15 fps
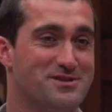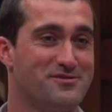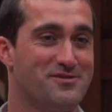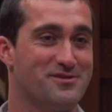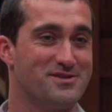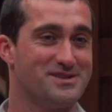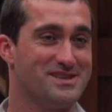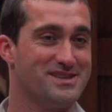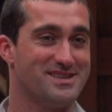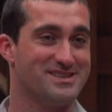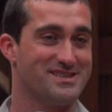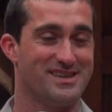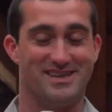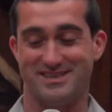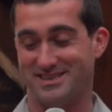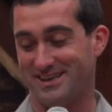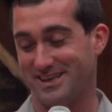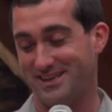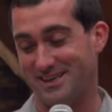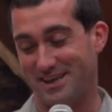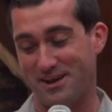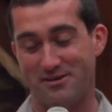what's photosynthesizing,
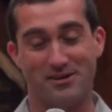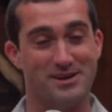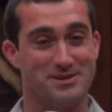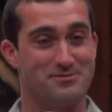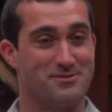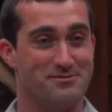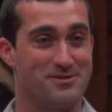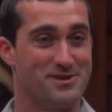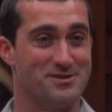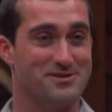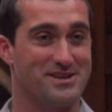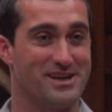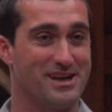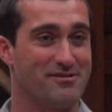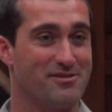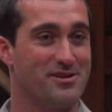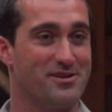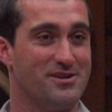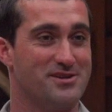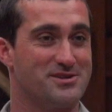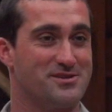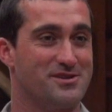and the areas where we're using
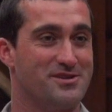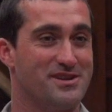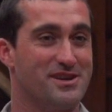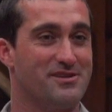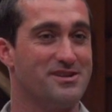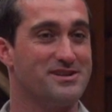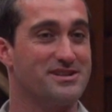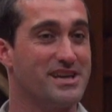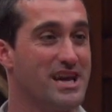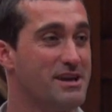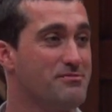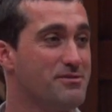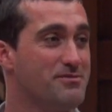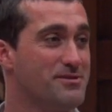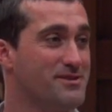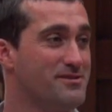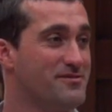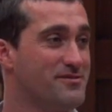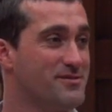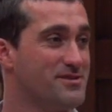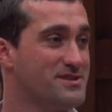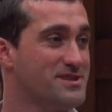agriculture are the areas capable of
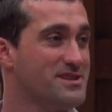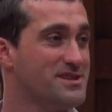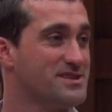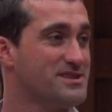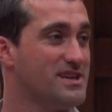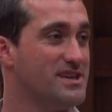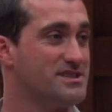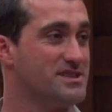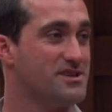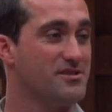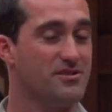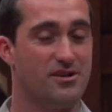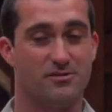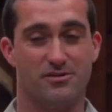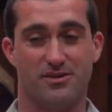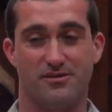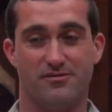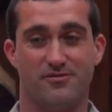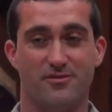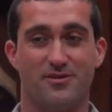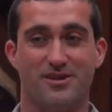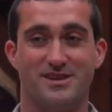photosynthesizing, along with our
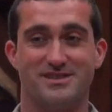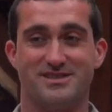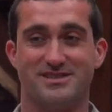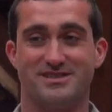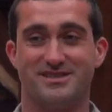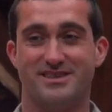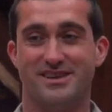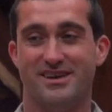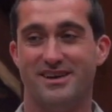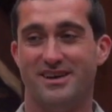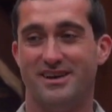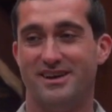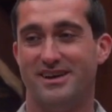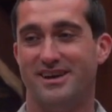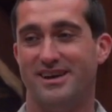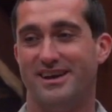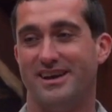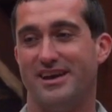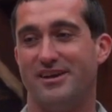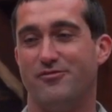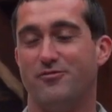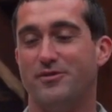forests,
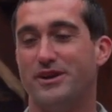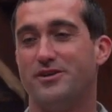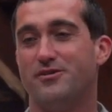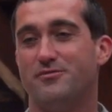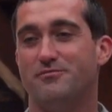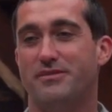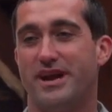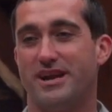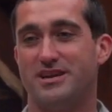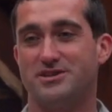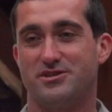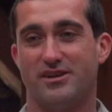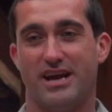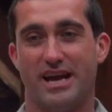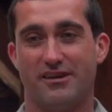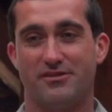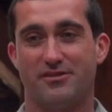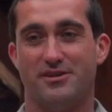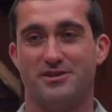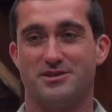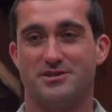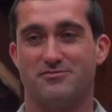if we don't manage our
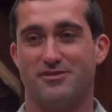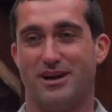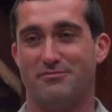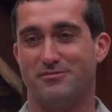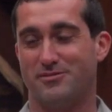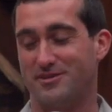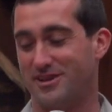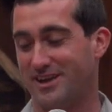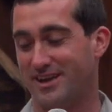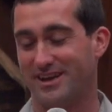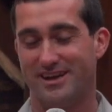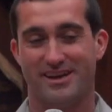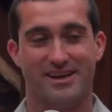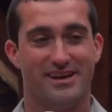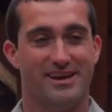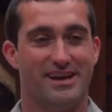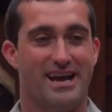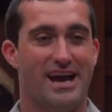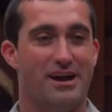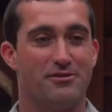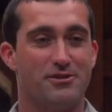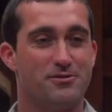agriculture properly,
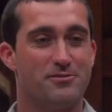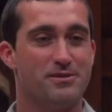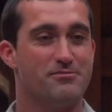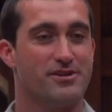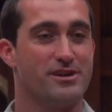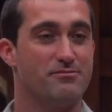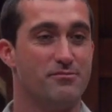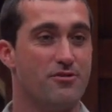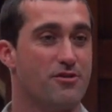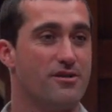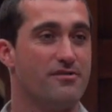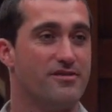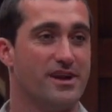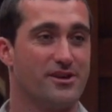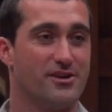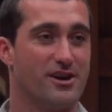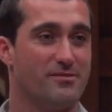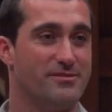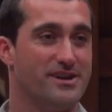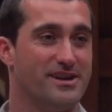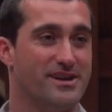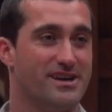how can we bring more of that
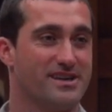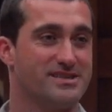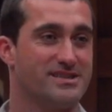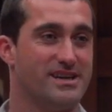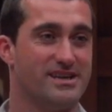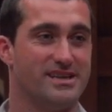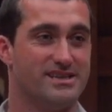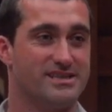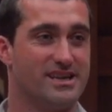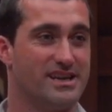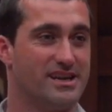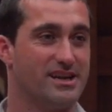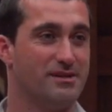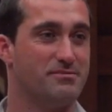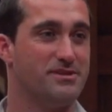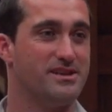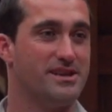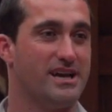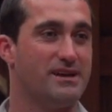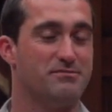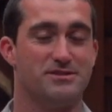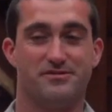carbon dioxide that's getting up into
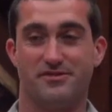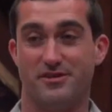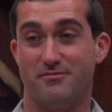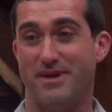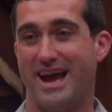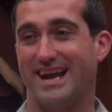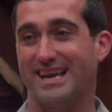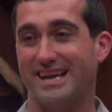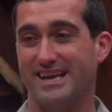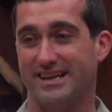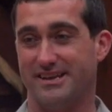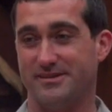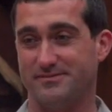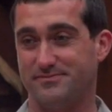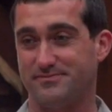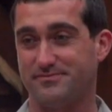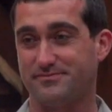the atmosphere back in?